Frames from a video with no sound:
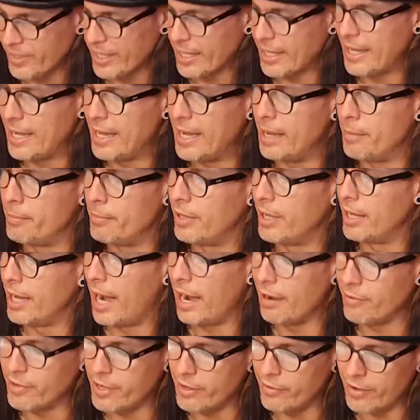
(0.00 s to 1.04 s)
I've
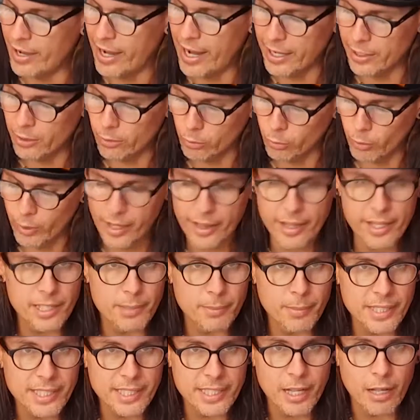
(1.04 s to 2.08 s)
never handled one of these
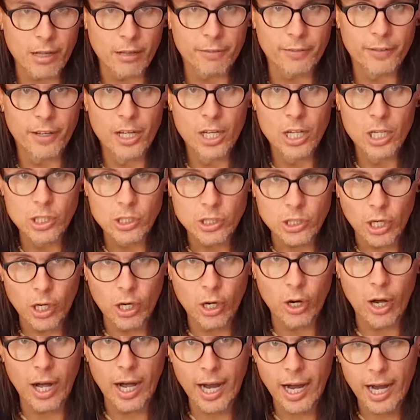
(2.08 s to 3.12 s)
myself, so
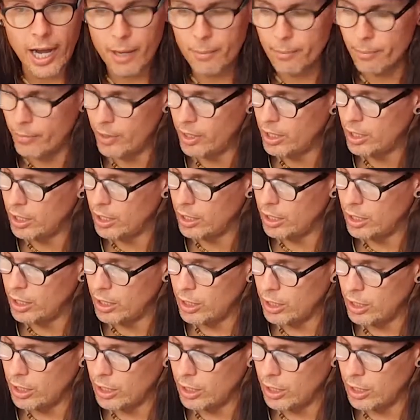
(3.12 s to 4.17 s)
I
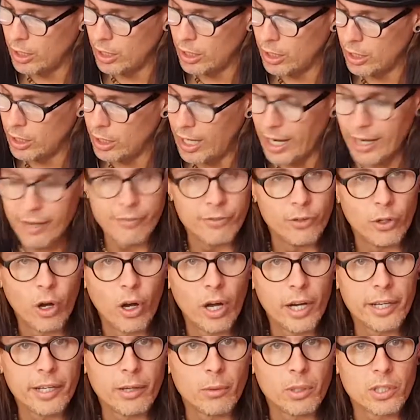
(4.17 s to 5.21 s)
have no
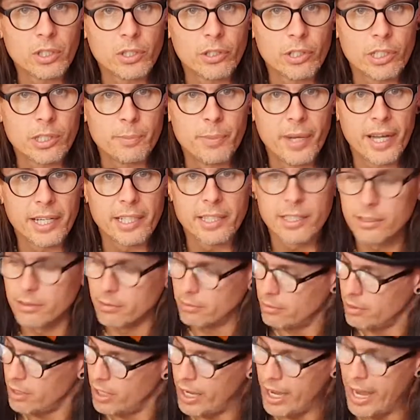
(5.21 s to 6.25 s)
idea what to expect.
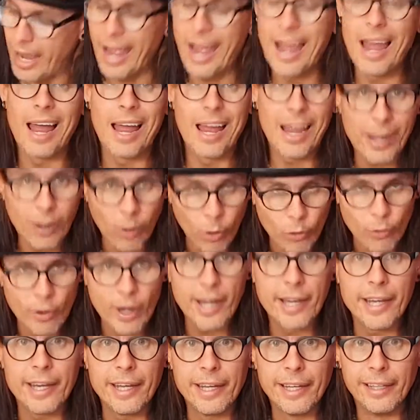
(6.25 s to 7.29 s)

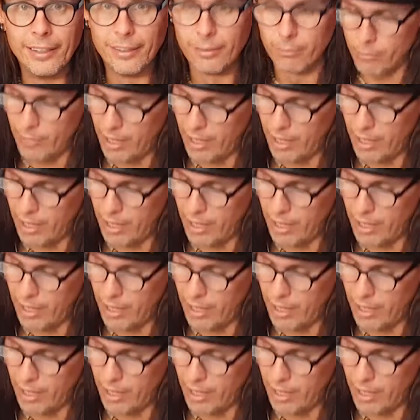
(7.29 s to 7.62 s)
Already, my